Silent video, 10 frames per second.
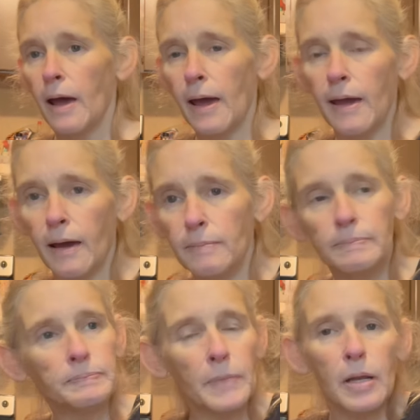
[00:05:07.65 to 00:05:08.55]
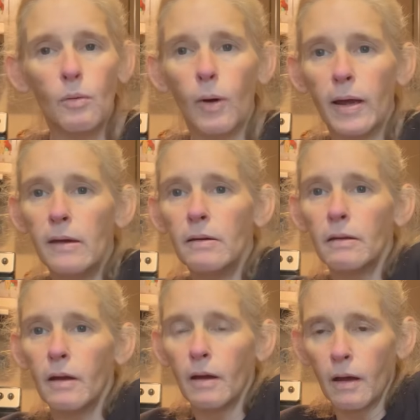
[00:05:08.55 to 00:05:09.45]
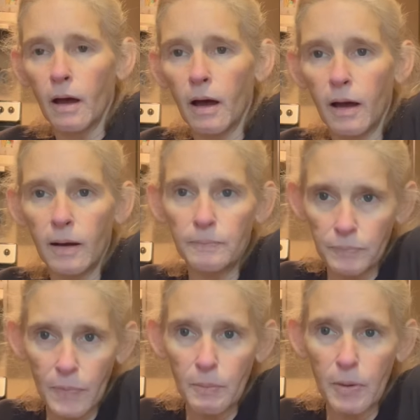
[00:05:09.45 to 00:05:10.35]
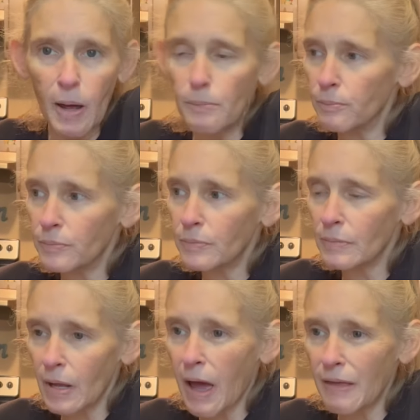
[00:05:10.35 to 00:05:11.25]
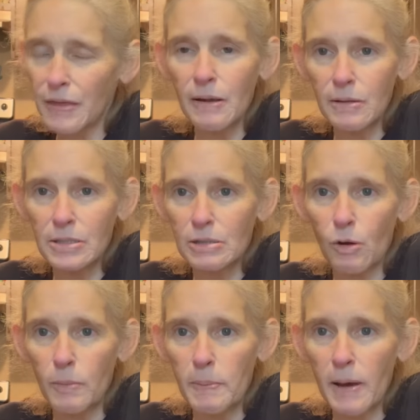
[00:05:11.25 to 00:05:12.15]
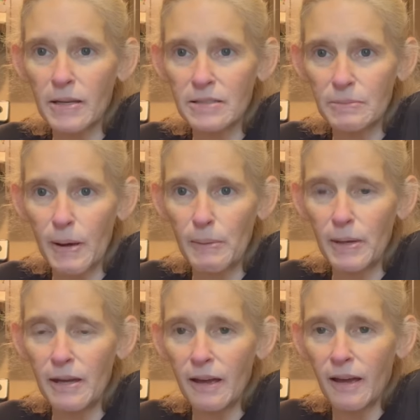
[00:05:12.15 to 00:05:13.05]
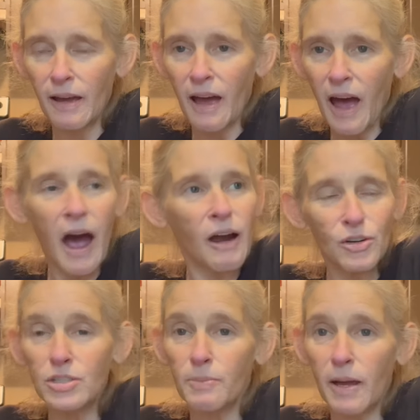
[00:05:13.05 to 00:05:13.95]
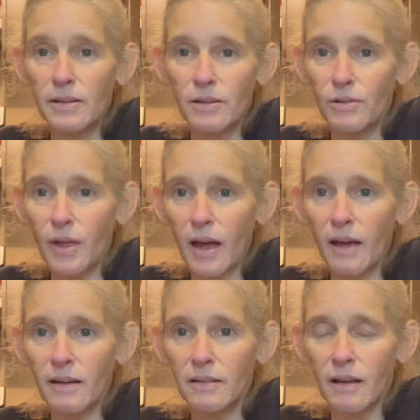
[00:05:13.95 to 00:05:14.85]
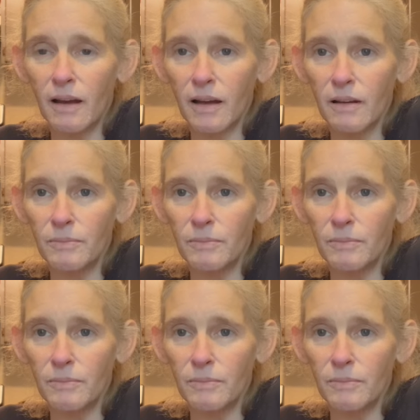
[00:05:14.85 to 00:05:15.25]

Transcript: And anyway, um, but I'm, I think it's going to be best to maybe hire somebody to do that. Uh,